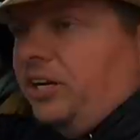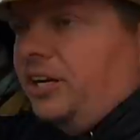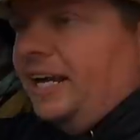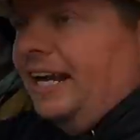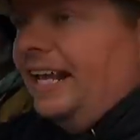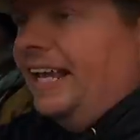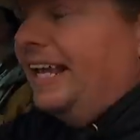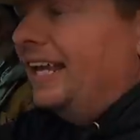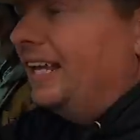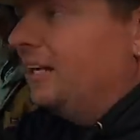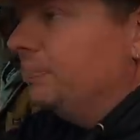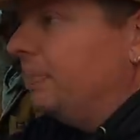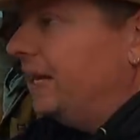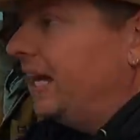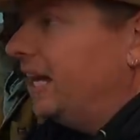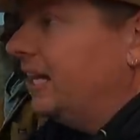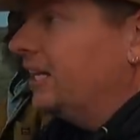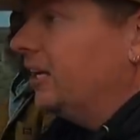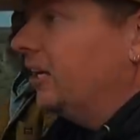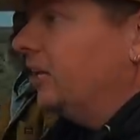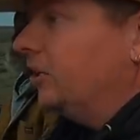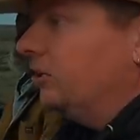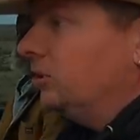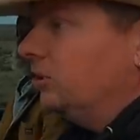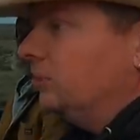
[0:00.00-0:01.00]
we are going to head
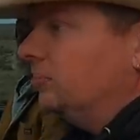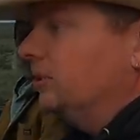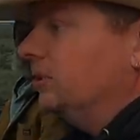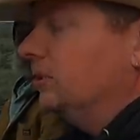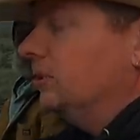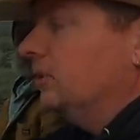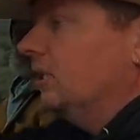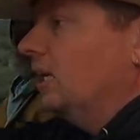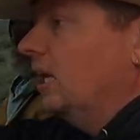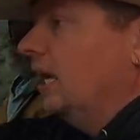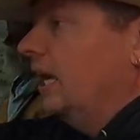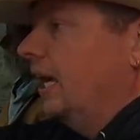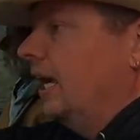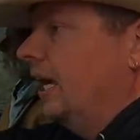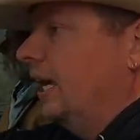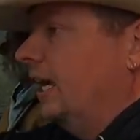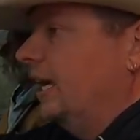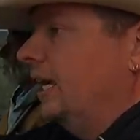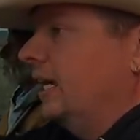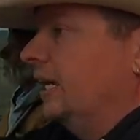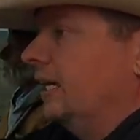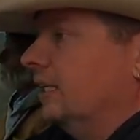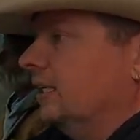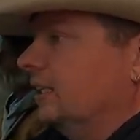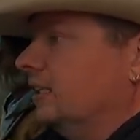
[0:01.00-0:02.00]
back home,
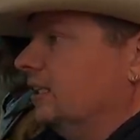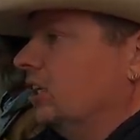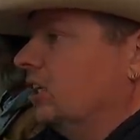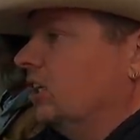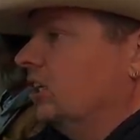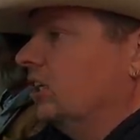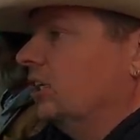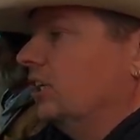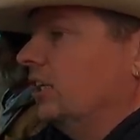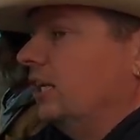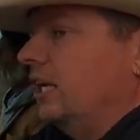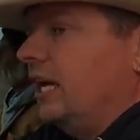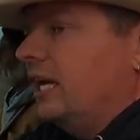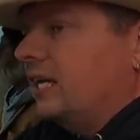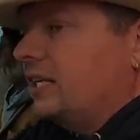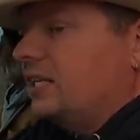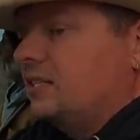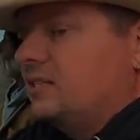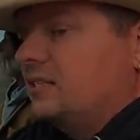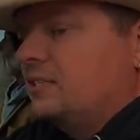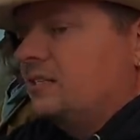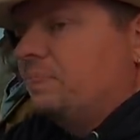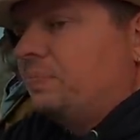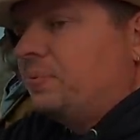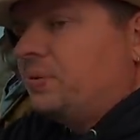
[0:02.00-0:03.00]
and our
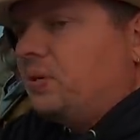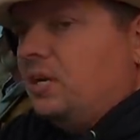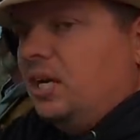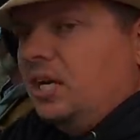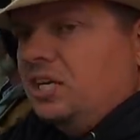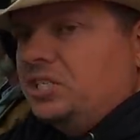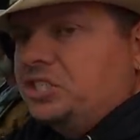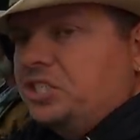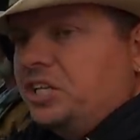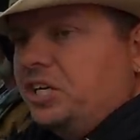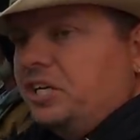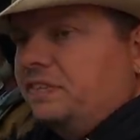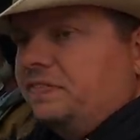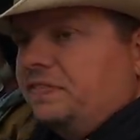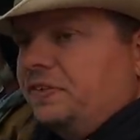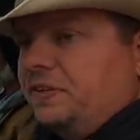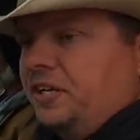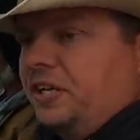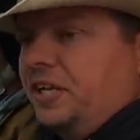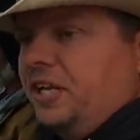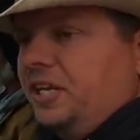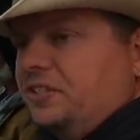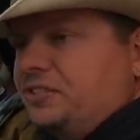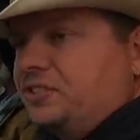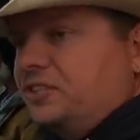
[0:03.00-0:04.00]
next project
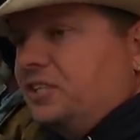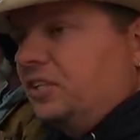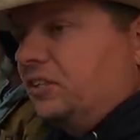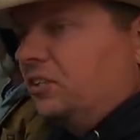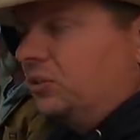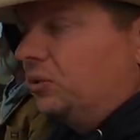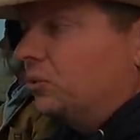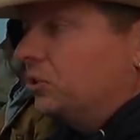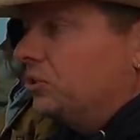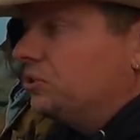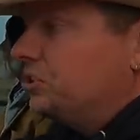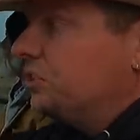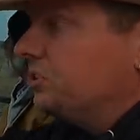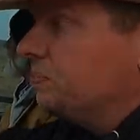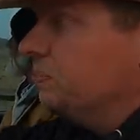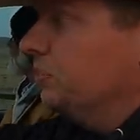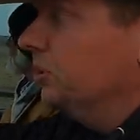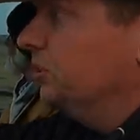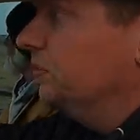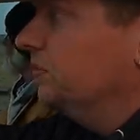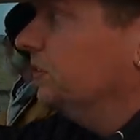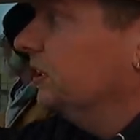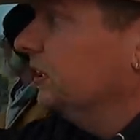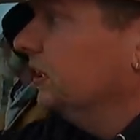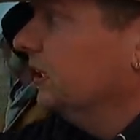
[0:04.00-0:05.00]
for today is to get the horses
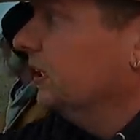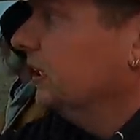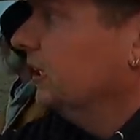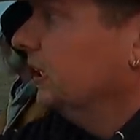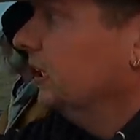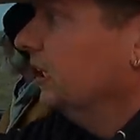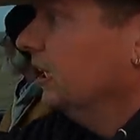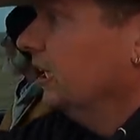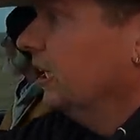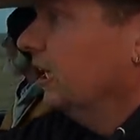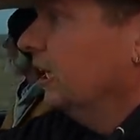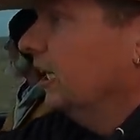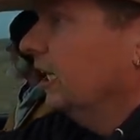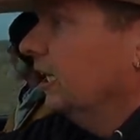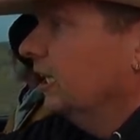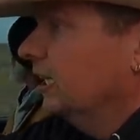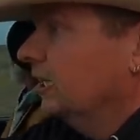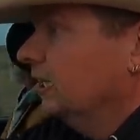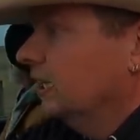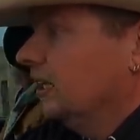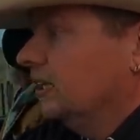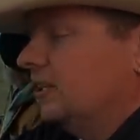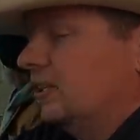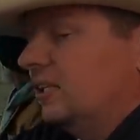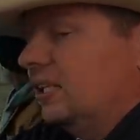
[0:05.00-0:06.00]
moved.
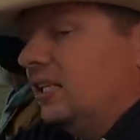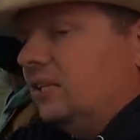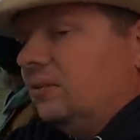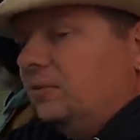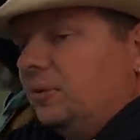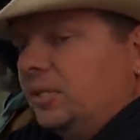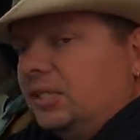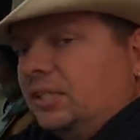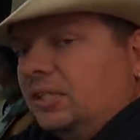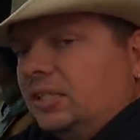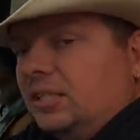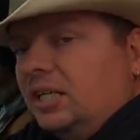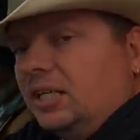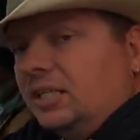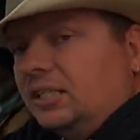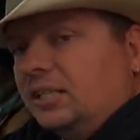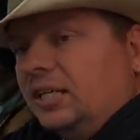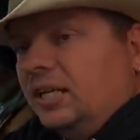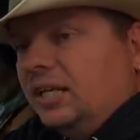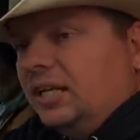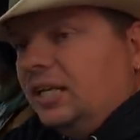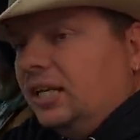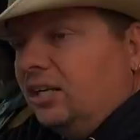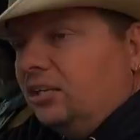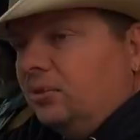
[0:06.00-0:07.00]
And I think we can
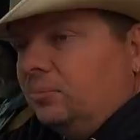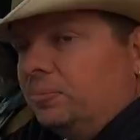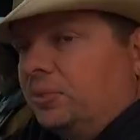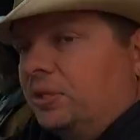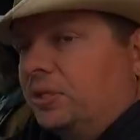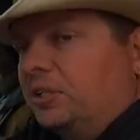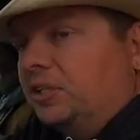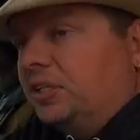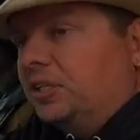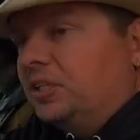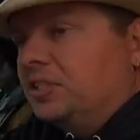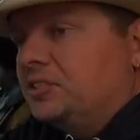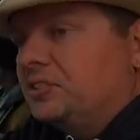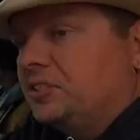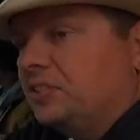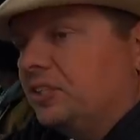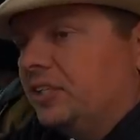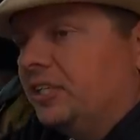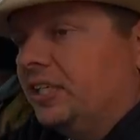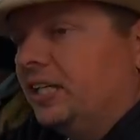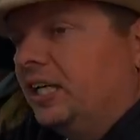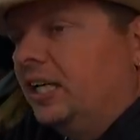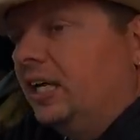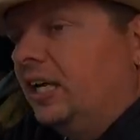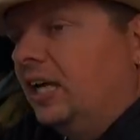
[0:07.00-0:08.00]
knock that out pretty
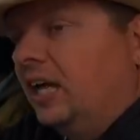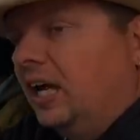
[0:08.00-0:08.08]
easily.